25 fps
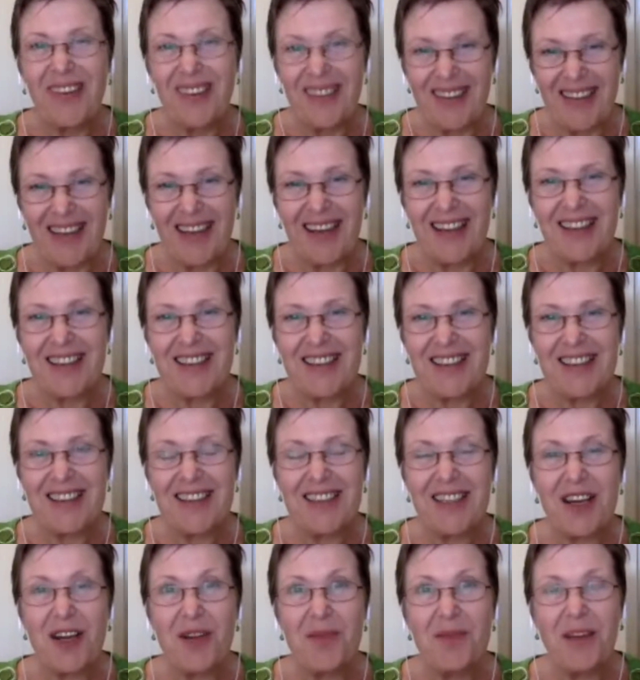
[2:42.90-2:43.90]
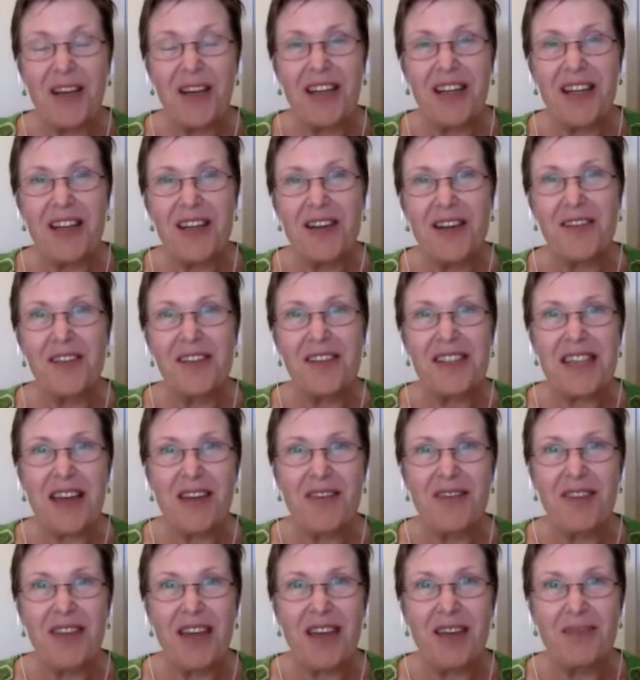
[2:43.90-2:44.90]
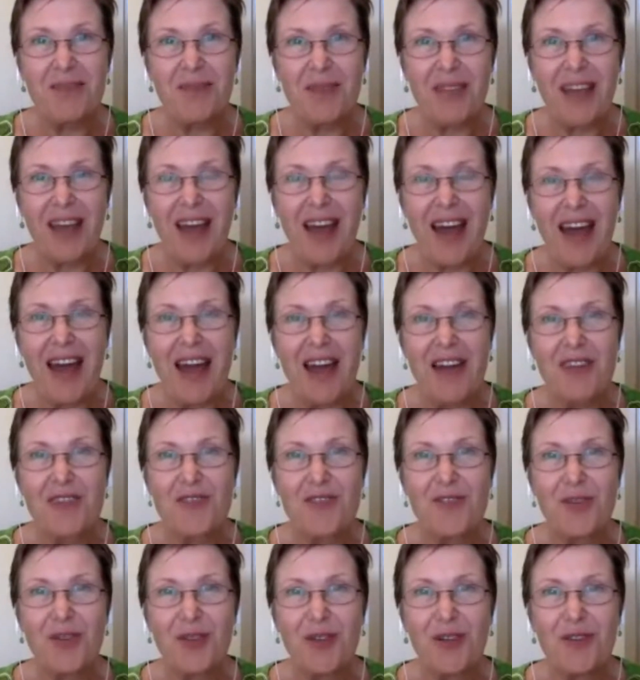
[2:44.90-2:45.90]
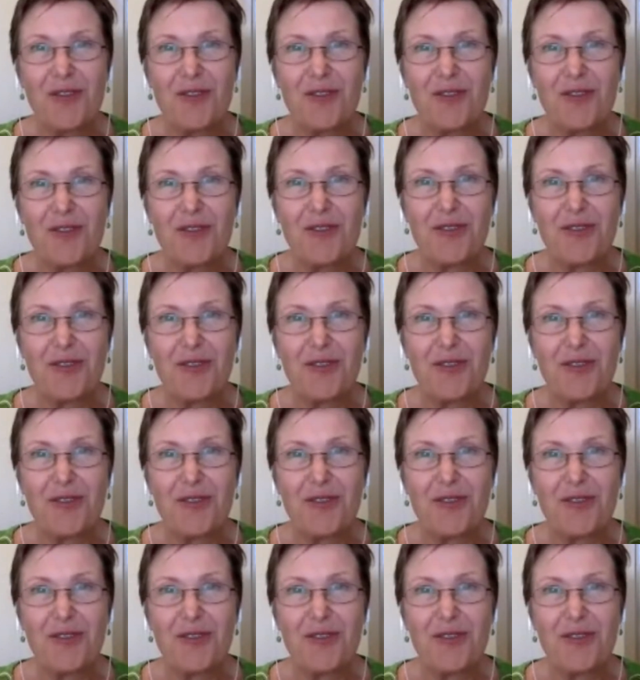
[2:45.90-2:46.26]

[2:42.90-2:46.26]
Yes, and so many of us have that big handful of